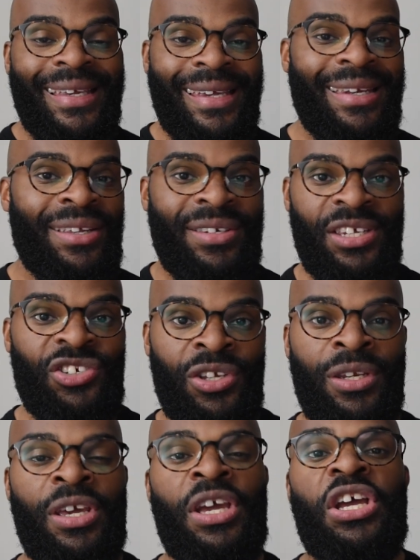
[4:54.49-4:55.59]
In
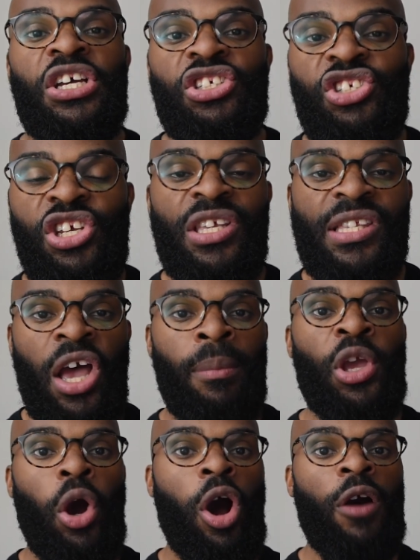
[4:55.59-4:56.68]
addition, She is
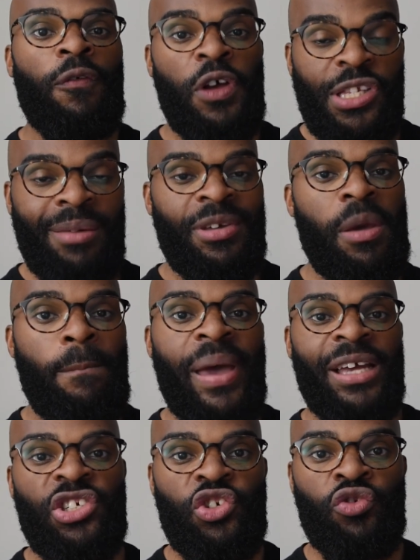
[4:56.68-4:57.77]
coming off some of the
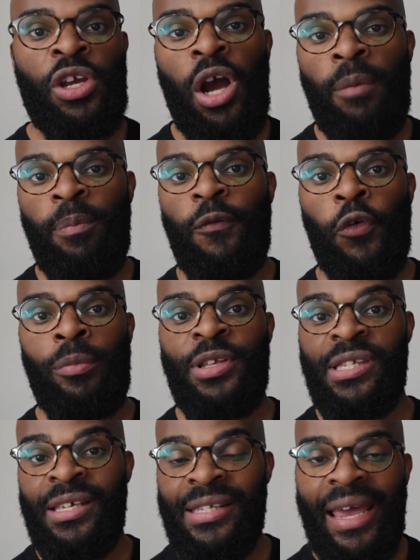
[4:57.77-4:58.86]
best string of
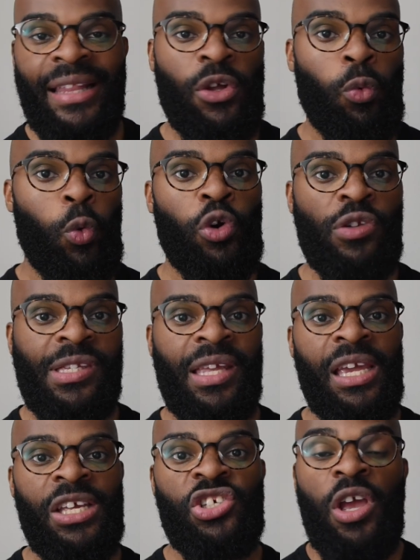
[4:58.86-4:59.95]
performances at the world
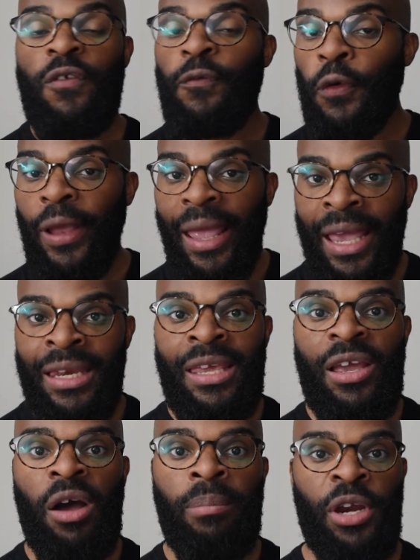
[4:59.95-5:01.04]
stage for
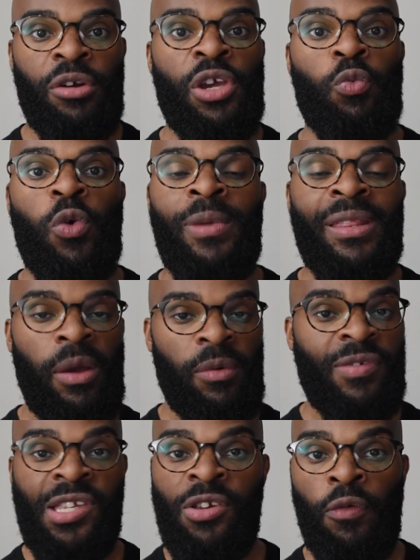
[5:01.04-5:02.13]
any American woman that
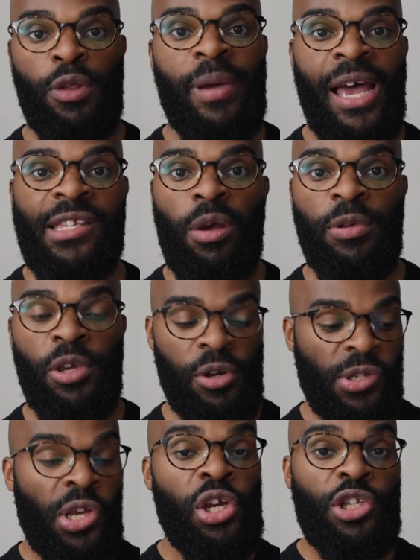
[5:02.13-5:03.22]
we've seen over the past couple
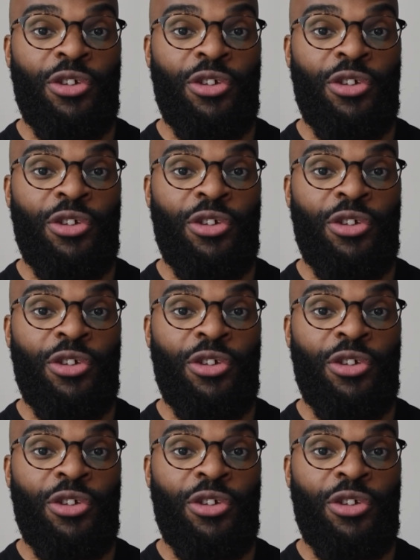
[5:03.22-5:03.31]
years.